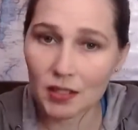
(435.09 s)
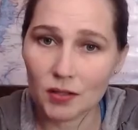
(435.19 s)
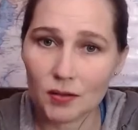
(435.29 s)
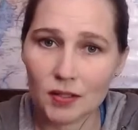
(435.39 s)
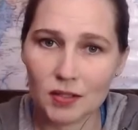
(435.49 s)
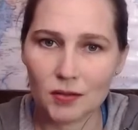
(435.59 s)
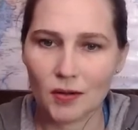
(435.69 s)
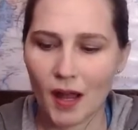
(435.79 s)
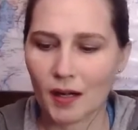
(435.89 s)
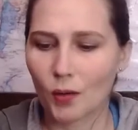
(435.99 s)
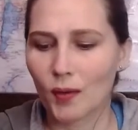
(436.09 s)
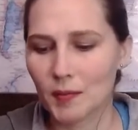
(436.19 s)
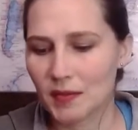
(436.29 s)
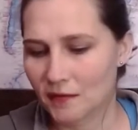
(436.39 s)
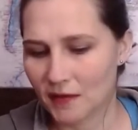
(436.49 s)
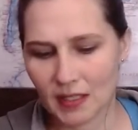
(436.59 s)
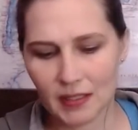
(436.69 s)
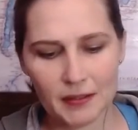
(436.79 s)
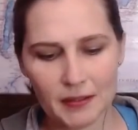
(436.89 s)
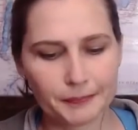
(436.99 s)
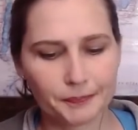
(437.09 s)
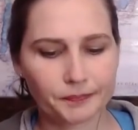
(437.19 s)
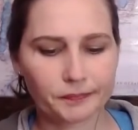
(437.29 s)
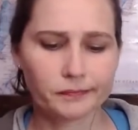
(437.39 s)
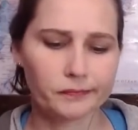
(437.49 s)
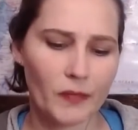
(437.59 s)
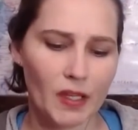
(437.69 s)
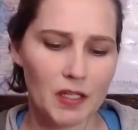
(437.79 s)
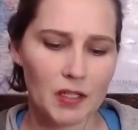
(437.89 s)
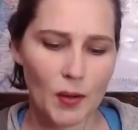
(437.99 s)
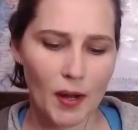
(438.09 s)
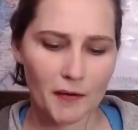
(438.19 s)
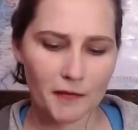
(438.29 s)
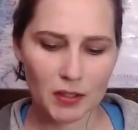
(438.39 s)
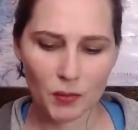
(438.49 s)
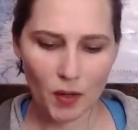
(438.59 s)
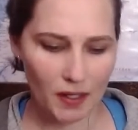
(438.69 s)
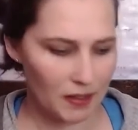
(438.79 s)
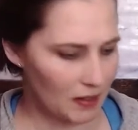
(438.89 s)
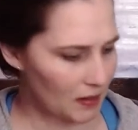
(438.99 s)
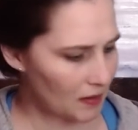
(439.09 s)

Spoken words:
You could do kind of webbed feet, you know, however you want.